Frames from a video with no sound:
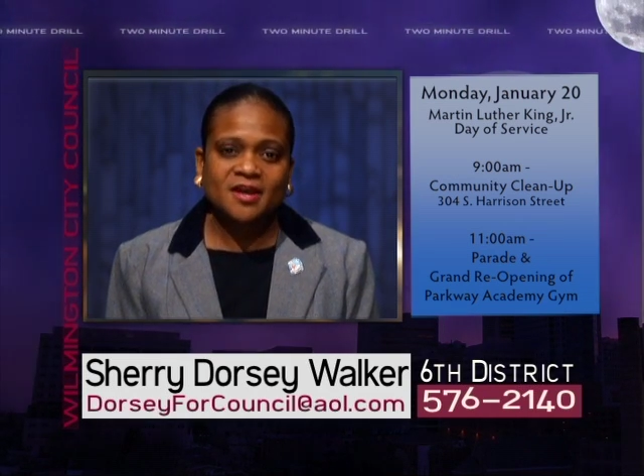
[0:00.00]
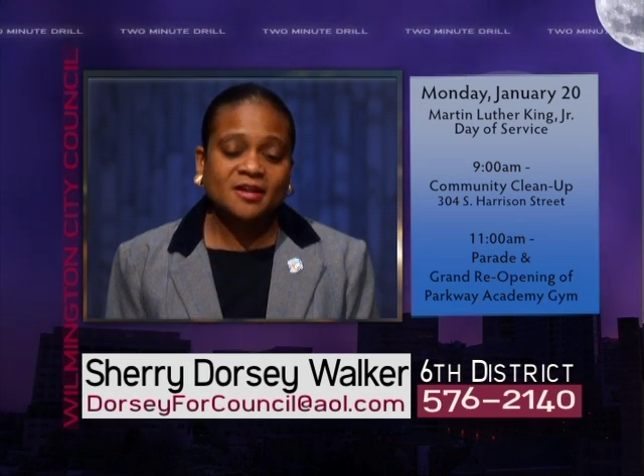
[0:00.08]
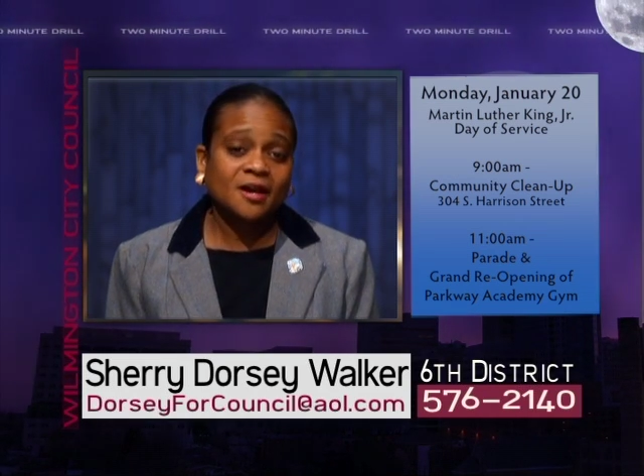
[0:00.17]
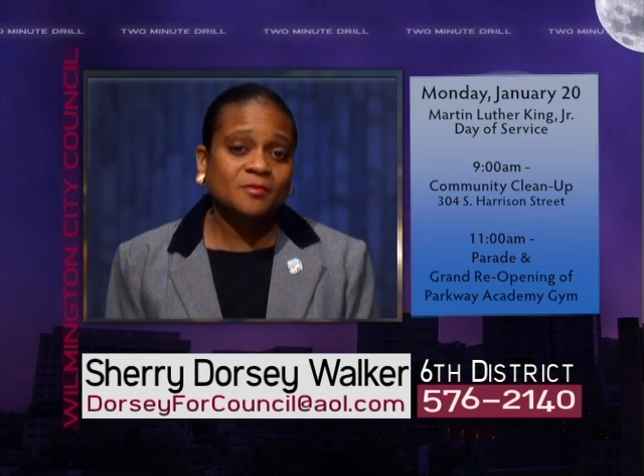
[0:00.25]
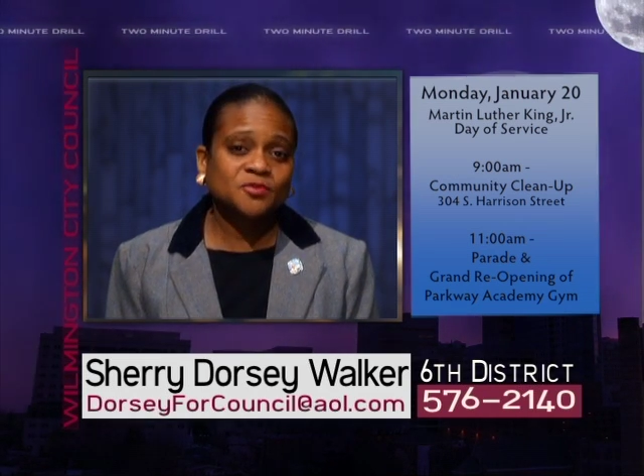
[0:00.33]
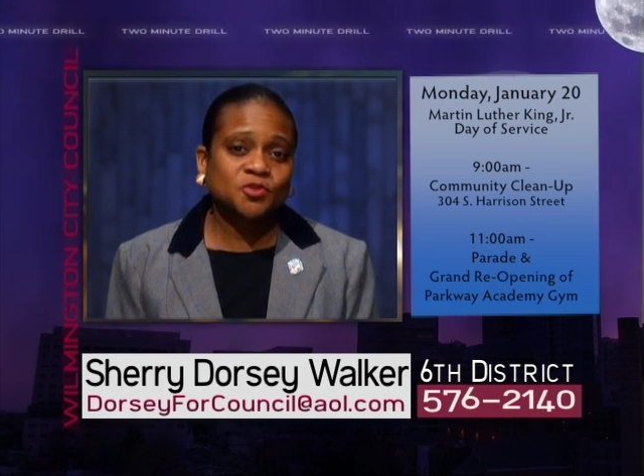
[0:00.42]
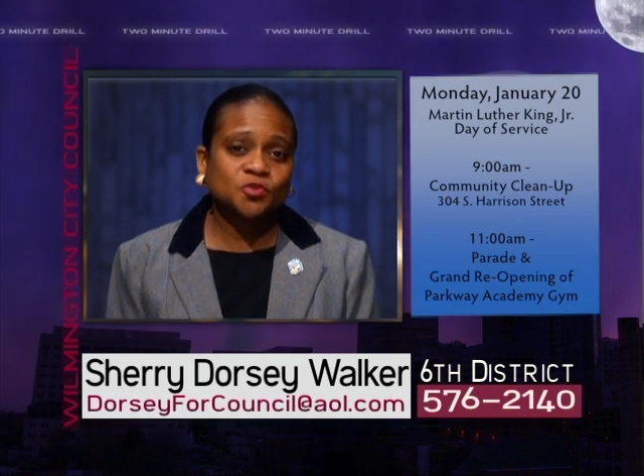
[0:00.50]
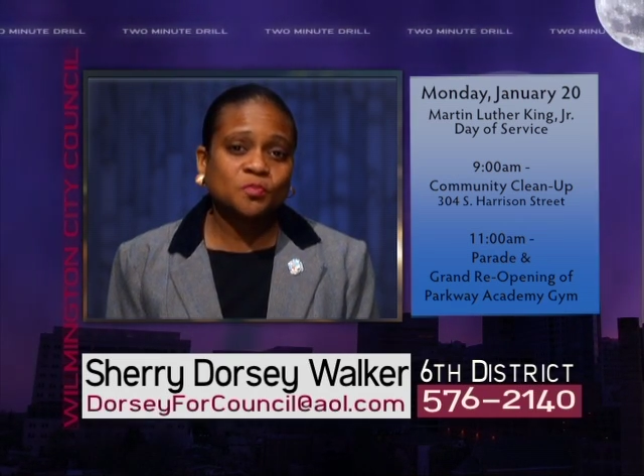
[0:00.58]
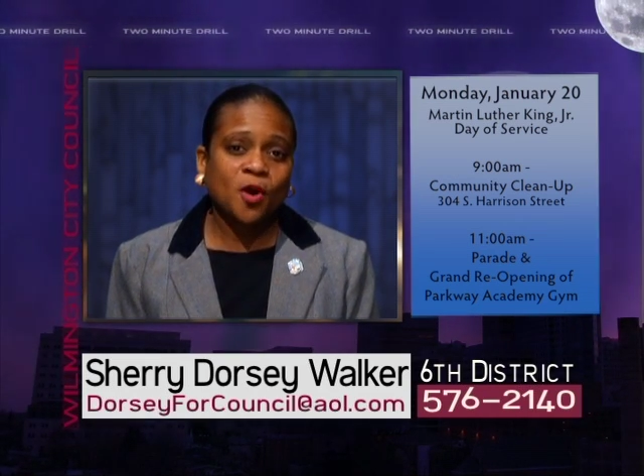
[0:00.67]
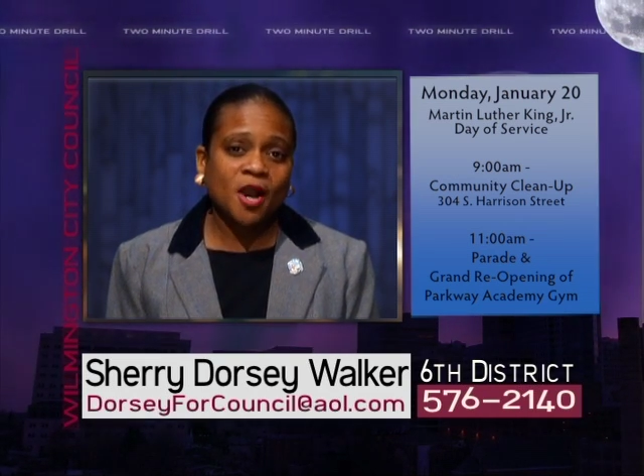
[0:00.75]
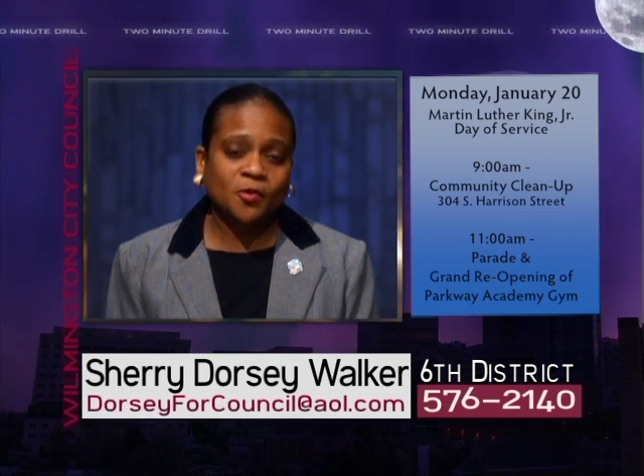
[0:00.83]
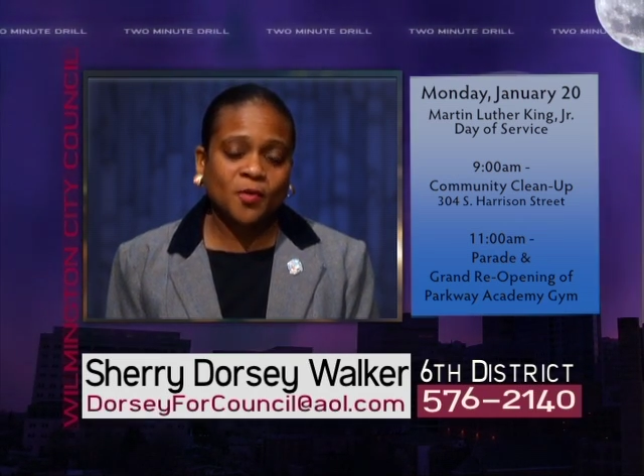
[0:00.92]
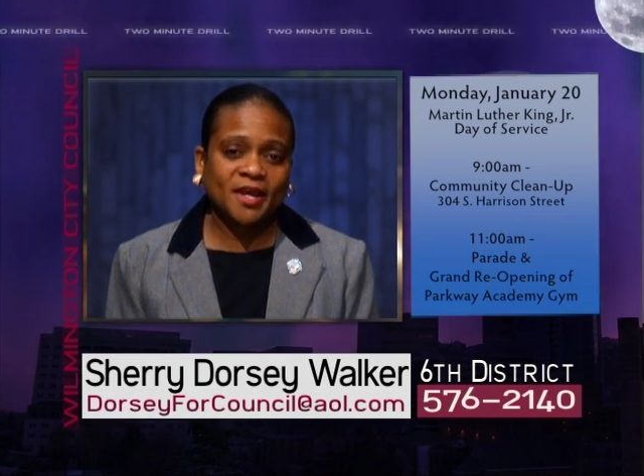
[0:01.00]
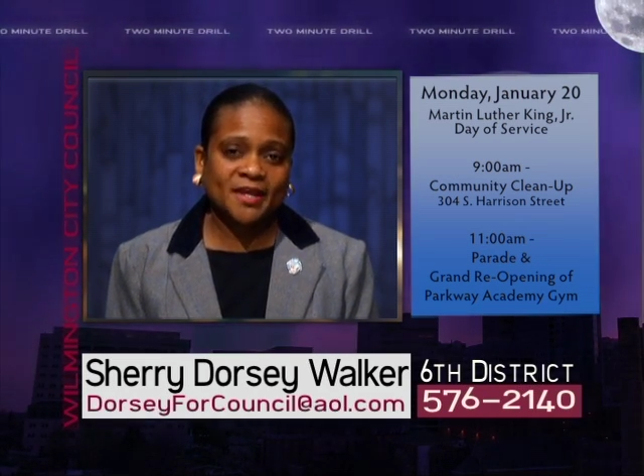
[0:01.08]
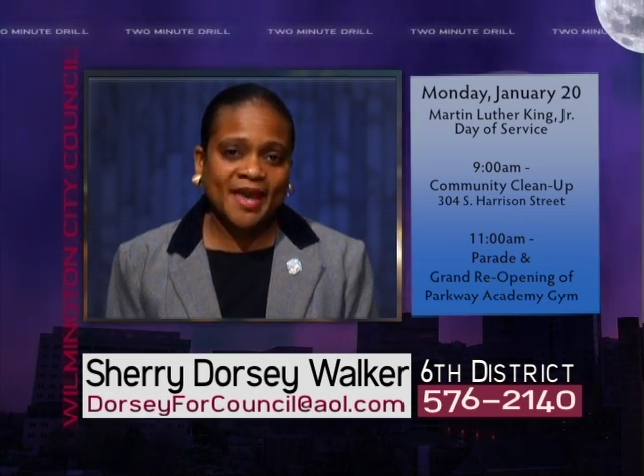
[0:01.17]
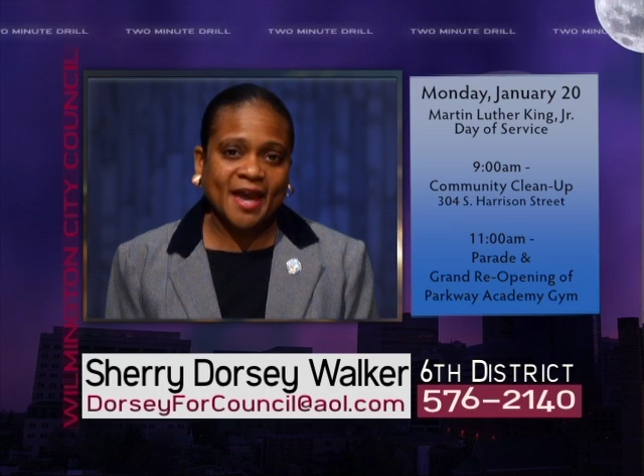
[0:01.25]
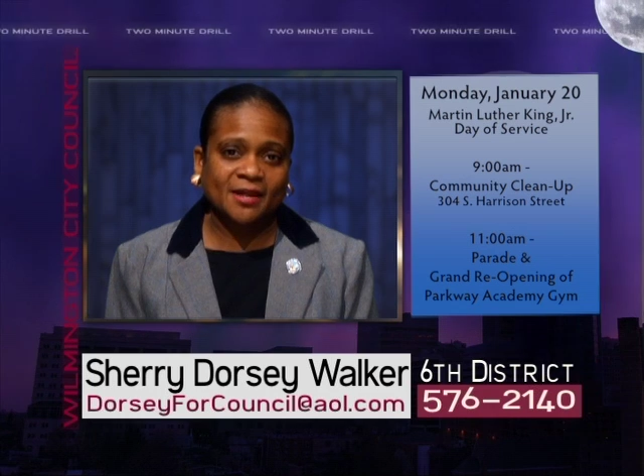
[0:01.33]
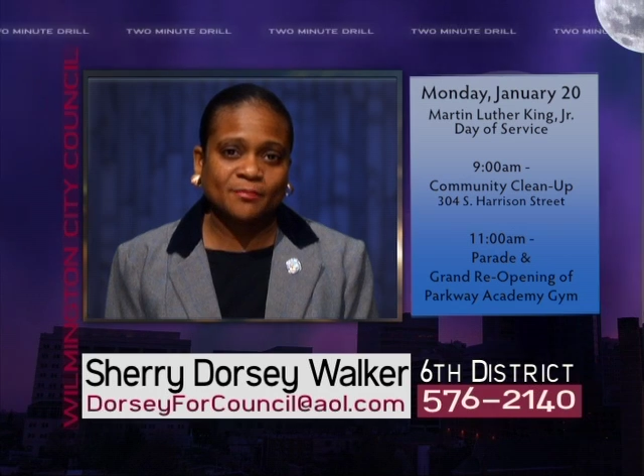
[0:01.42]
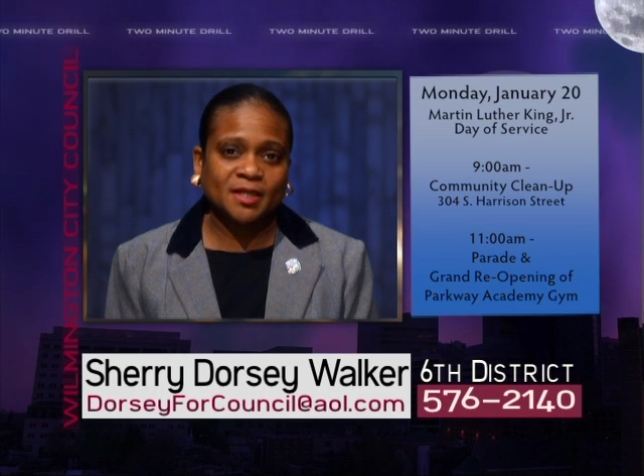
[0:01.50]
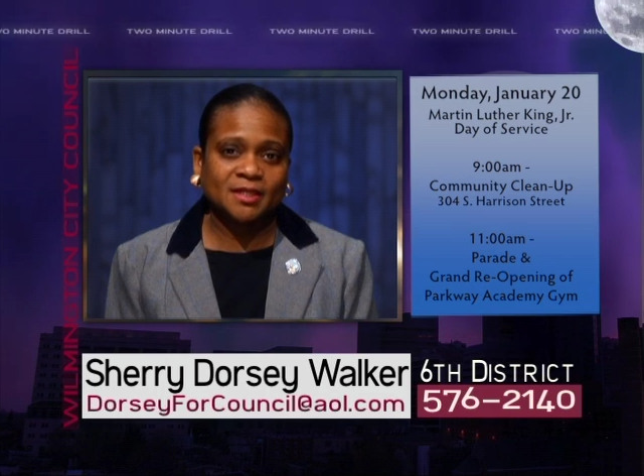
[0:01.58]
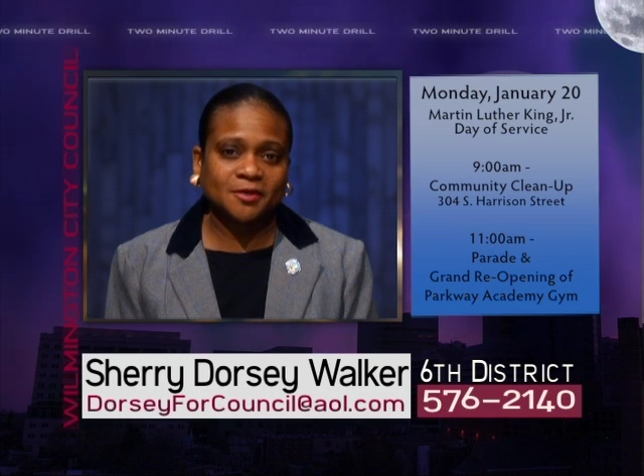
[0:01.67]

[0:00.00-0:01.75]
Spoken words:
Come to Parkway Academy,